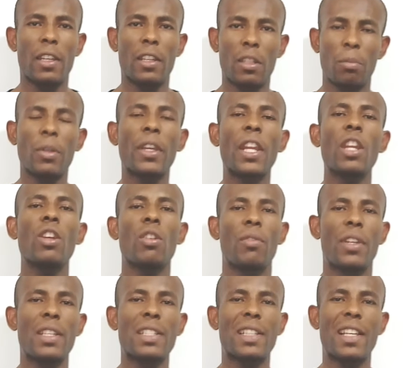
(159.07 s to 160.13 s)
In the beginning
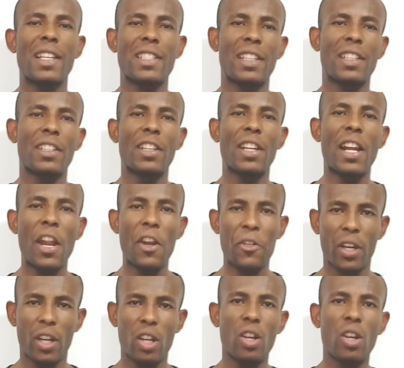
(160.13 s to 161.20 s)
of this lesson, I
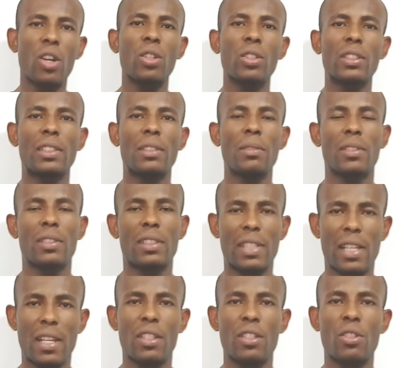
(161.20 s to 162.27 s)
recall
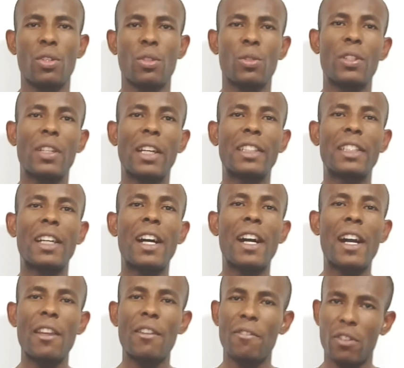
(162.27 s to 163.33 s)
telling you that
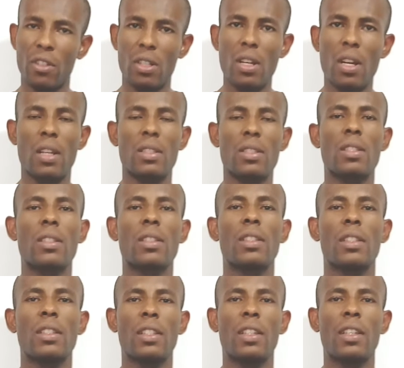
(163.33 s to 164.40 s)
I forgot
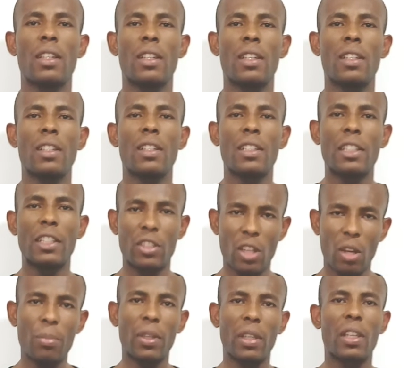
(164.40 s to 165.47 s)
the
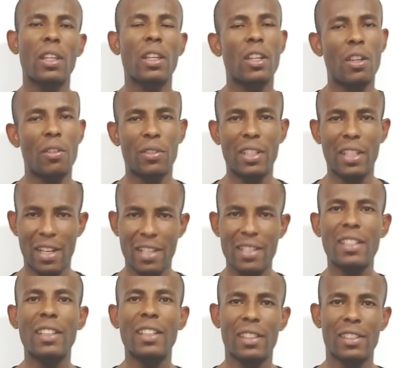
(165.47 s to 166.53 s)
topic of the
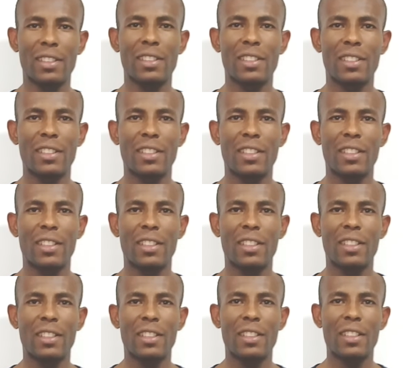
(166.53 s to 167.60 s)
lesson.
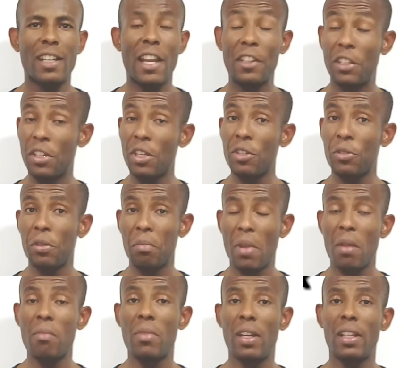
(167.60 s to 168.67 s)
I didn't
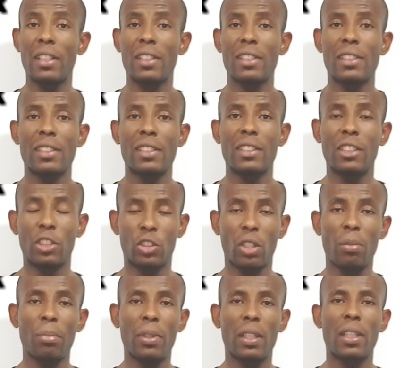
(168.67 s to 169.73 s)
remember the
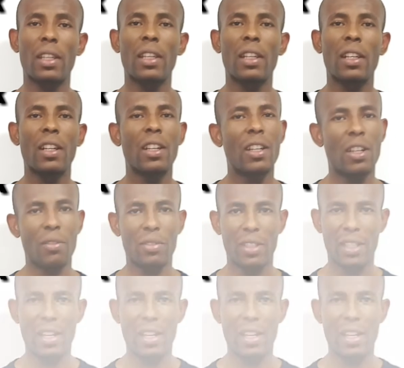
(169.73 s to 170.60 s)
topic of